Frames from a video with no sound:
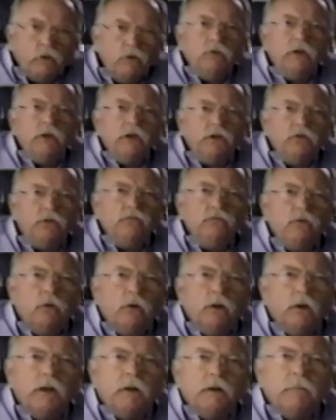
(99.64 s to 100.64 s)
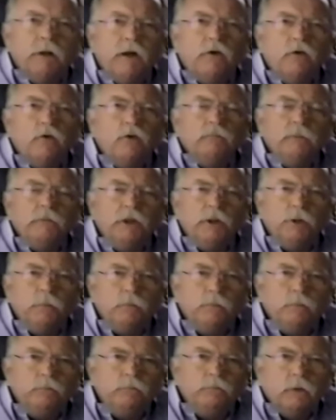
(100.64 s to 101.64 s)
You think you know a lot about
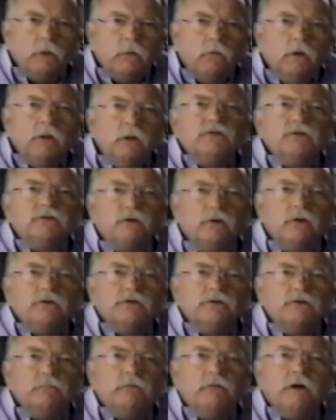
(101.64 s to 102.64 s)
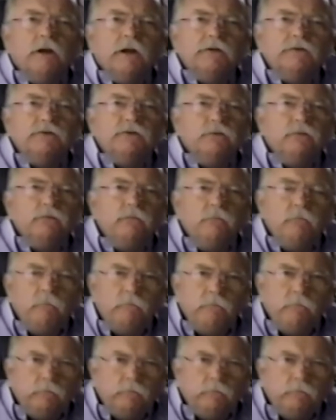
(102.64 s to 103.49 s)
oatmeal? Well, this is going to surprise you.